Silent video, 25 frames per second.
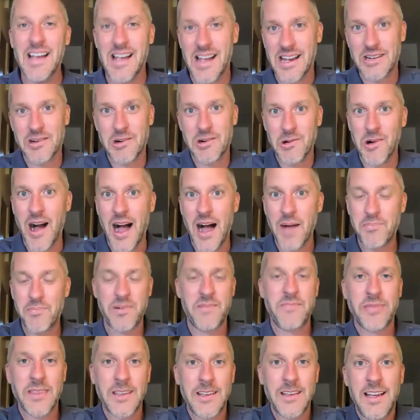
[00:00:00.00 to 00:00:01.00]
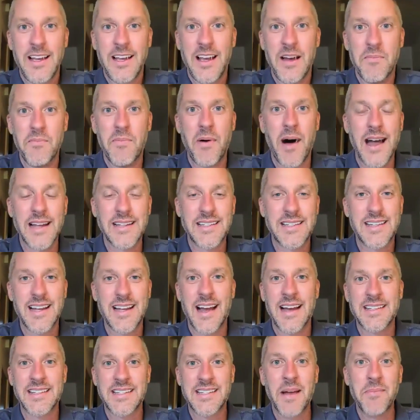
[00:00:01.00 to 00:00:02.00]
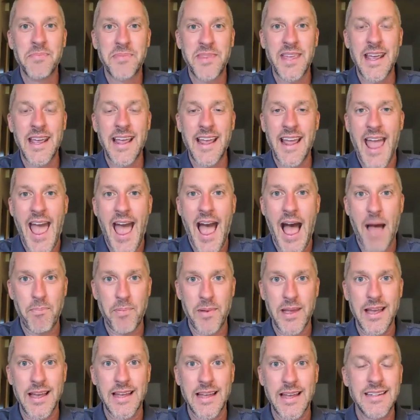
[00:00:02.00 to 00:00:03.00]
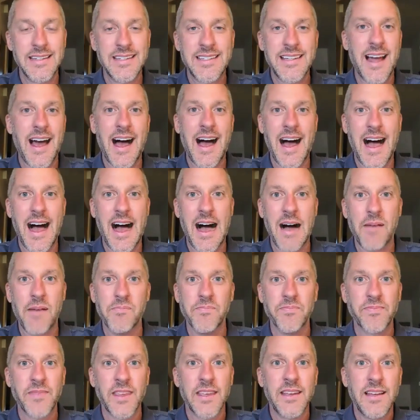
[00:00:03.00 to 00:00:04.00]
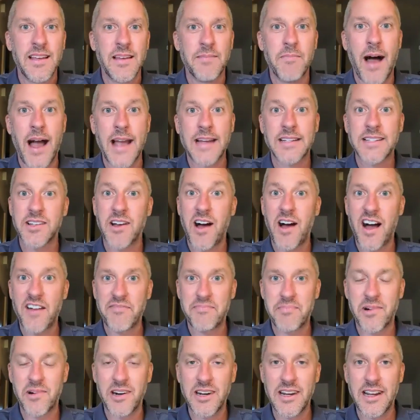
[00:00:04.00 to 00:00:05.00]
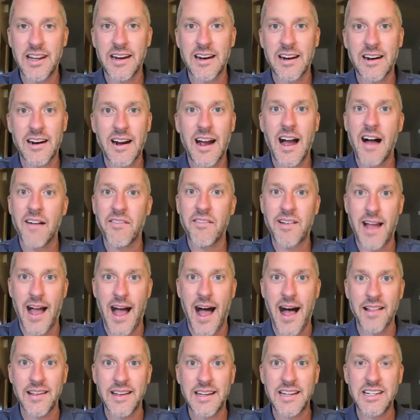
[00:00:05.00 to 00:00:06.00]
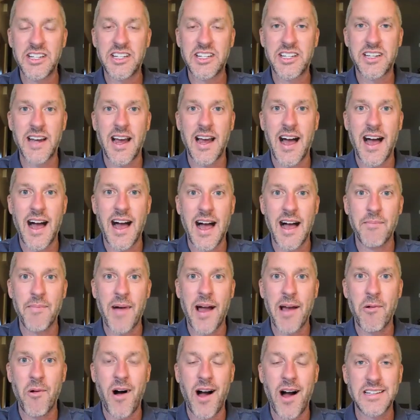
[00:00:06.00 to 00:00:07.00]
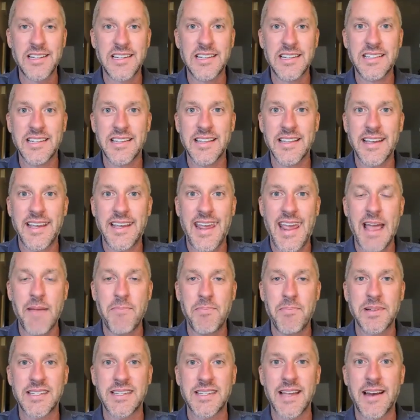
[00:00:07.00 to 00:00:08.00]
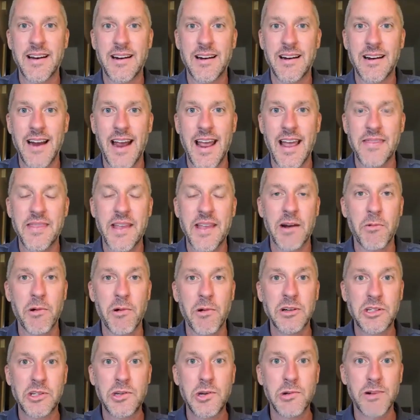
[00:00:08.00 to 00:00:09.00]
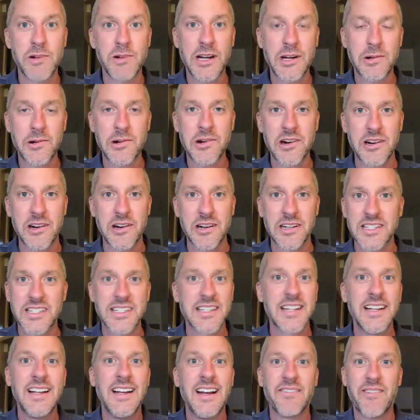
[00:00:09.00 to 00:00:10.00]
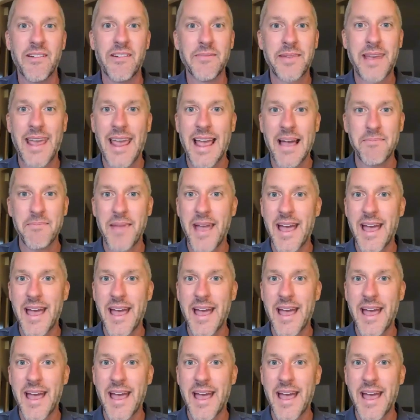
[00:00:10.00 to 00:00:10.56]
grew up. But something happened my sophomore year of college. I walked into the campus center and there were two recruiters from Camp